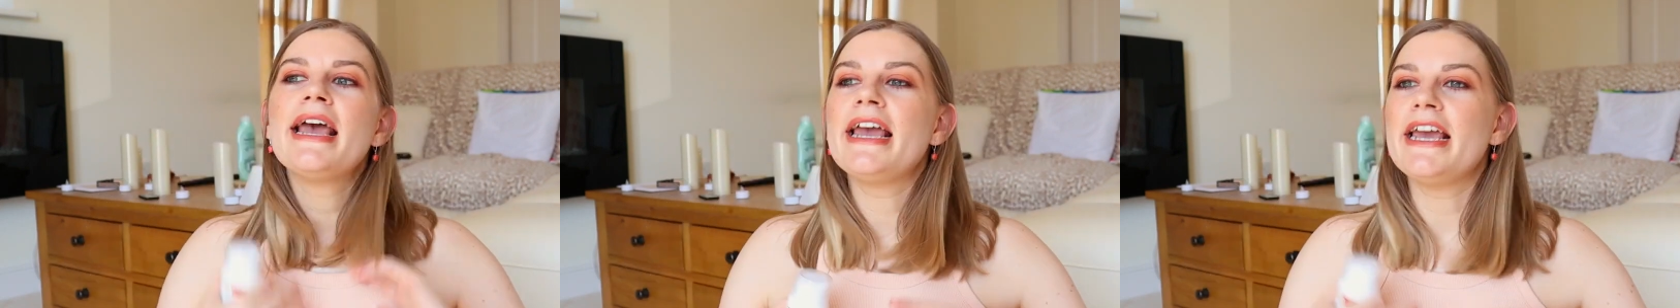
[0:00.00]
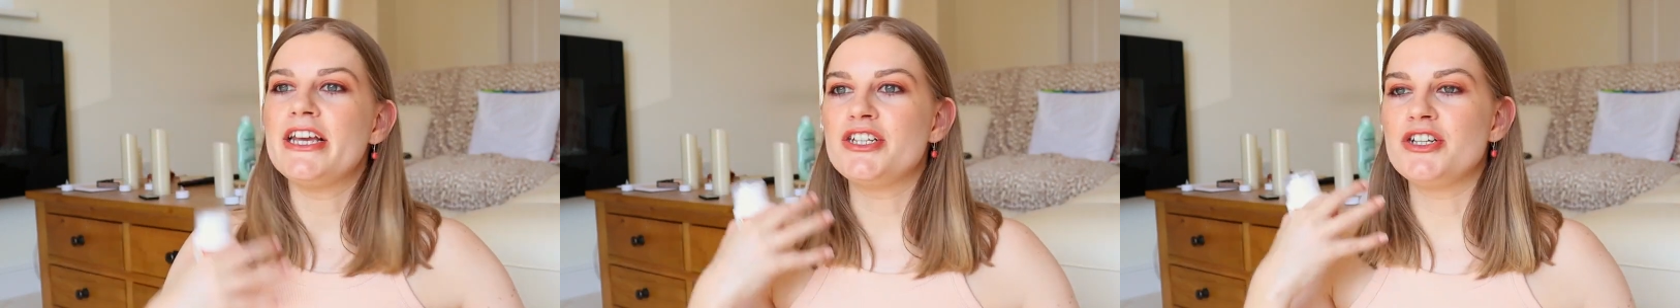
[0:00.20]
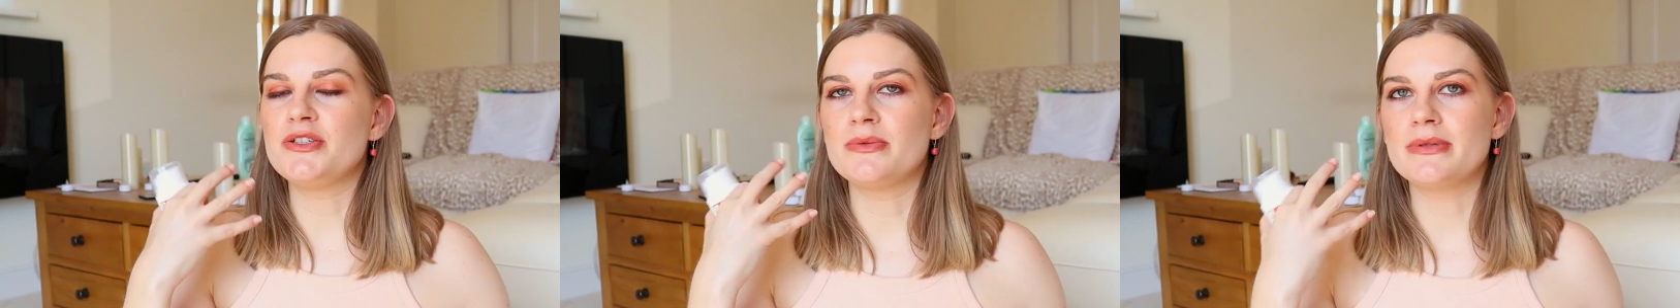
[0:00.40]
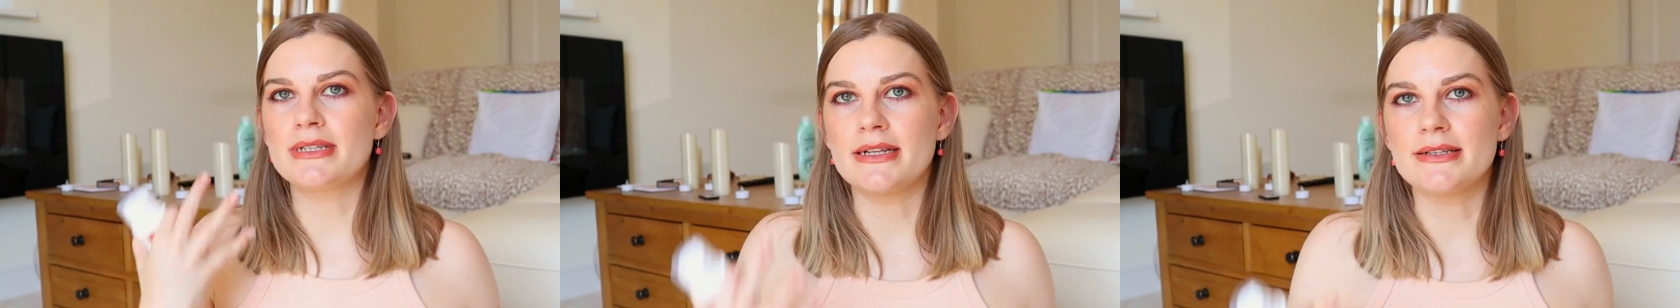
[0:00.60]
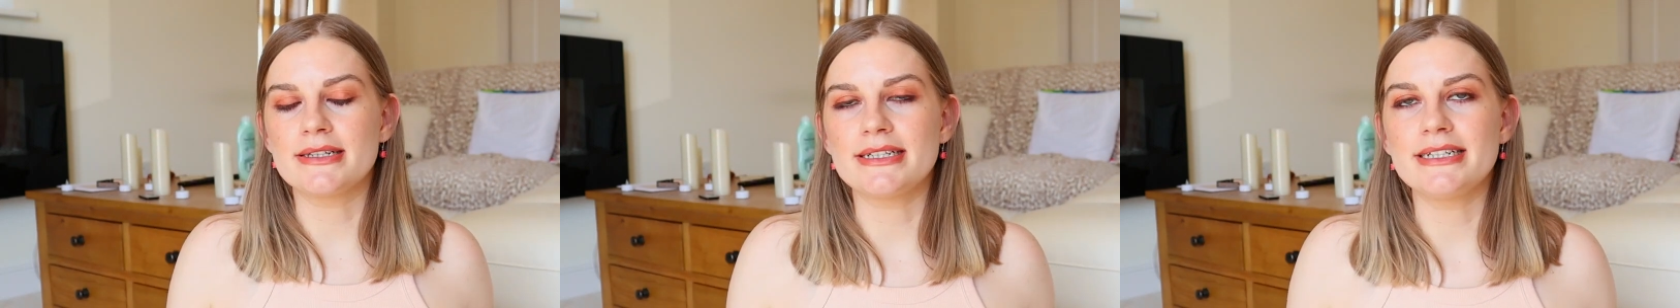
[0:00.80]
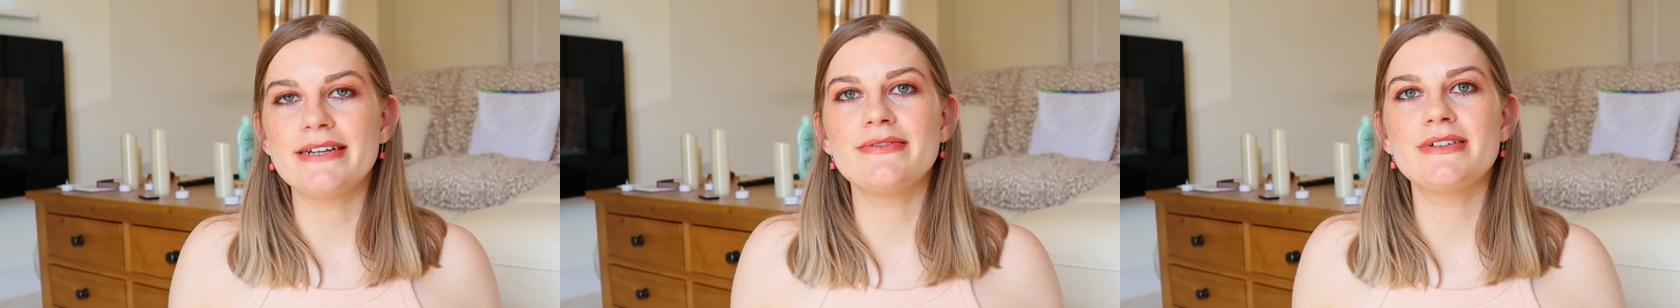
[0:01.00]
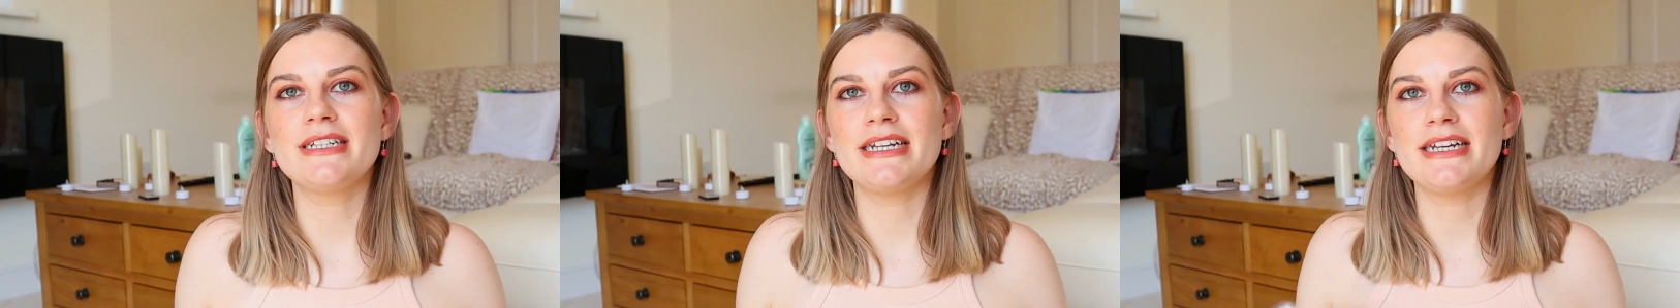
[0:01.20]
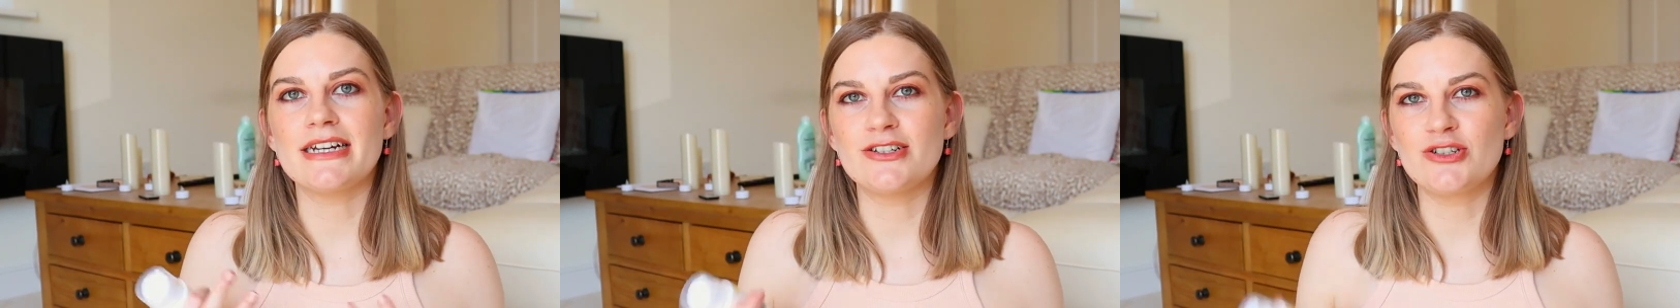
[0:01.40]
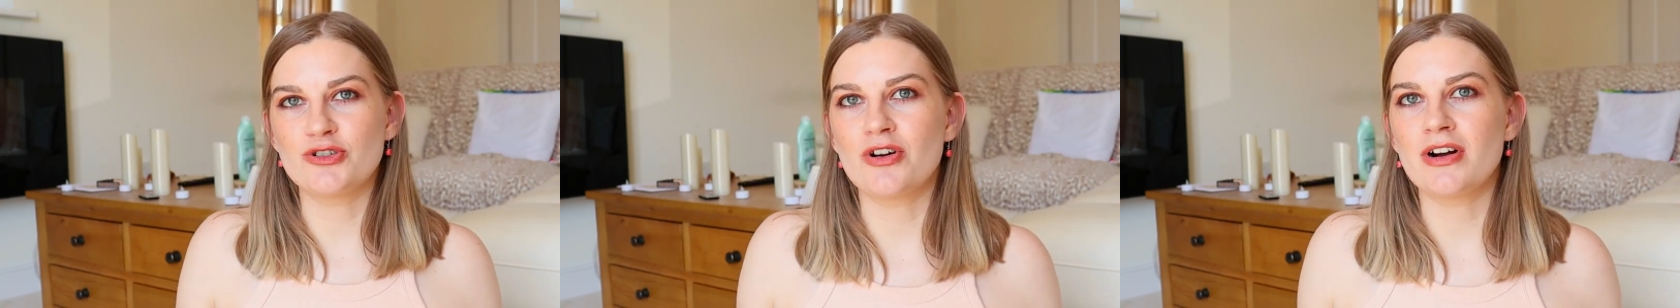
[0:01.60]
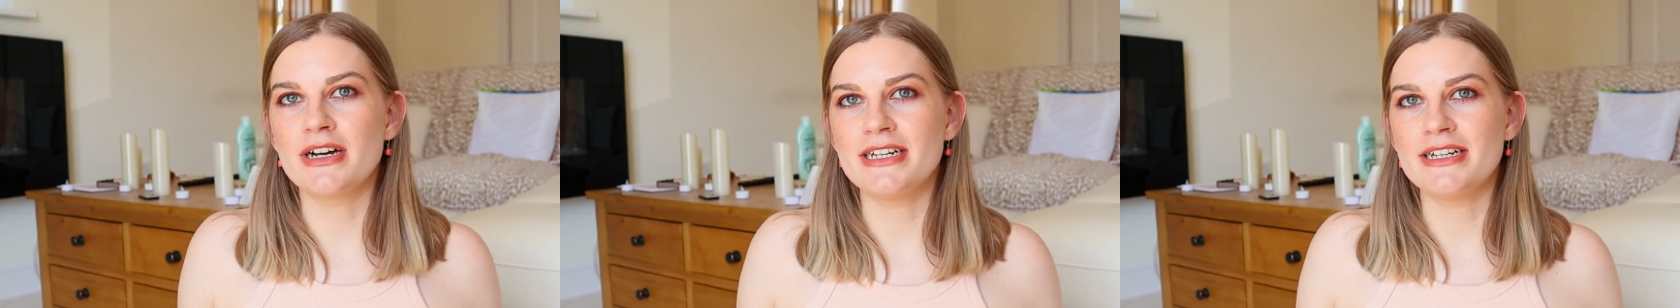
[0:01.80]
issues with sensitivity and
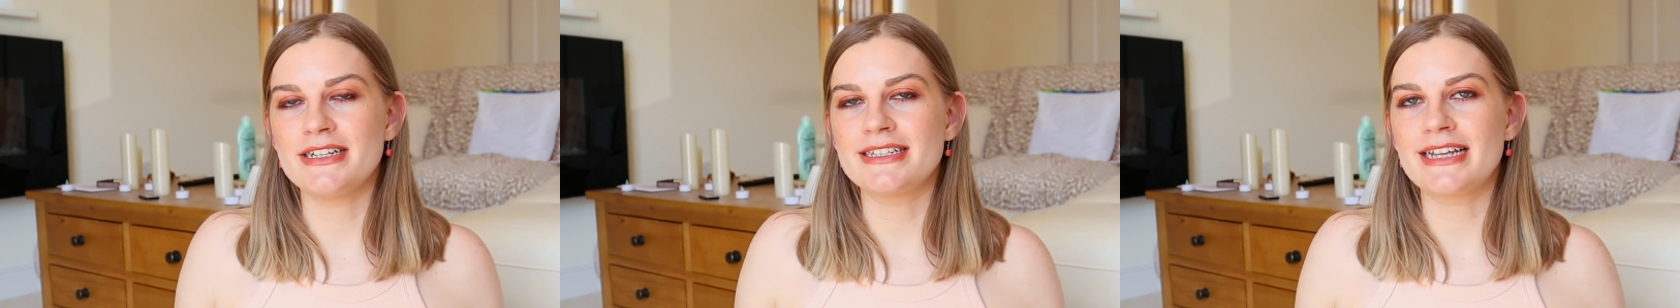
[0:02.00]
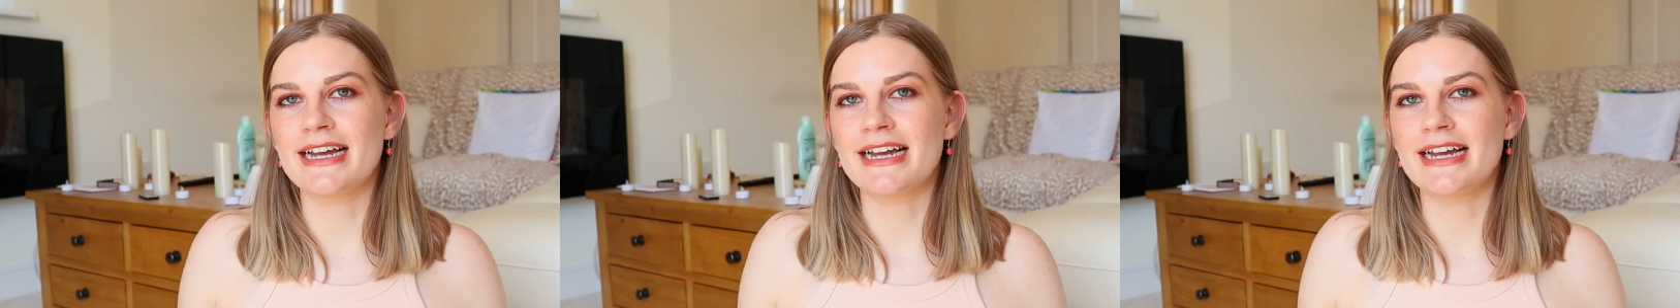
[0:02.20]
dryness,